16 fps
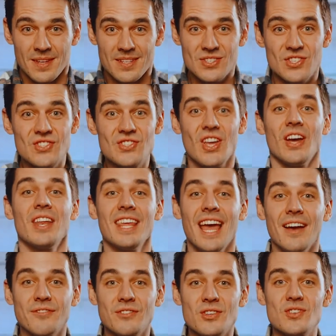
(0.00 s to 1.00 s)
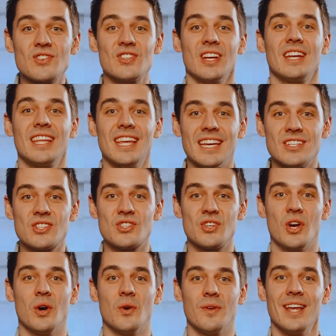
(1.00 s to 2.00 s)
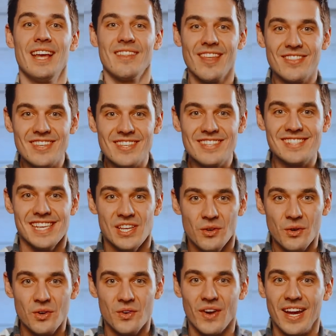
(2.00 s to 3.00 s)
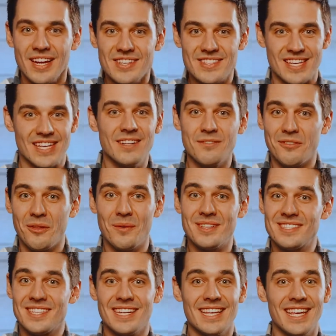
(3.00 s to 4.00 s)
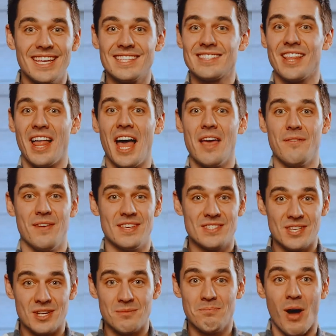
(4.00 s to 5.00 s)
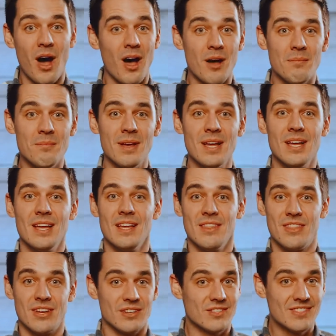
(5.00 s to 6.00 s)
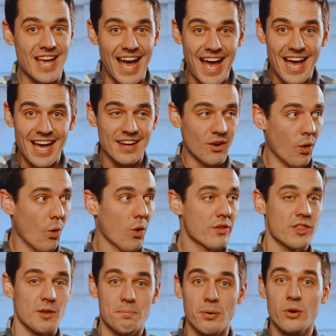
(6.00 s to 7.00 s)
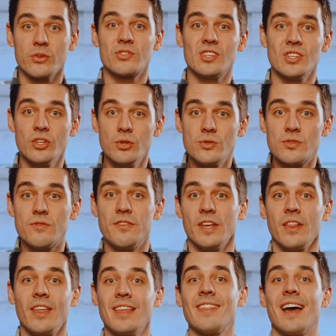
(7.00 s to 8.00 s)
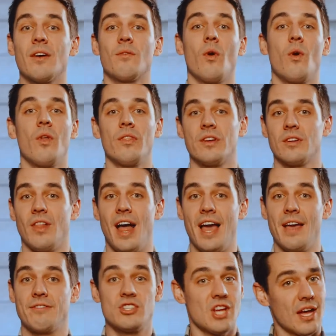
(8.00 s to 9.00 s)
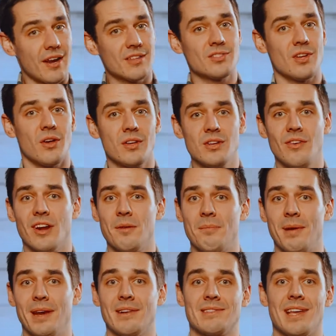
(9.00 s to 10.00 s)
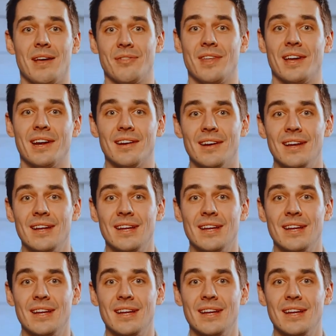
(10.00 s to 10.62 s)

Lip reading: Study after study has shown that the single greatest influence in a kid's life is their mom, their dad, or the person who's filling that role in their life. Shout out to all you grandparents out there.